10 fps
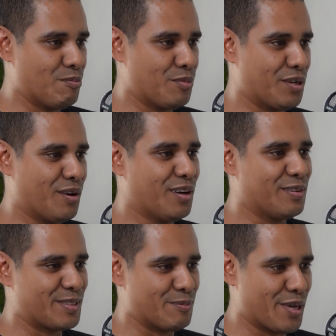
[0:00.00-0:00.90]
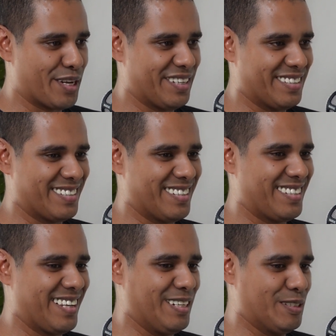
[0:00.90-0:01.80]
but after marriage, they
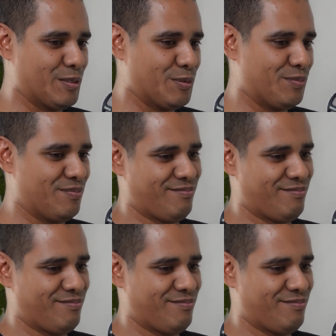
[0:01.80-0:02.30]
tend to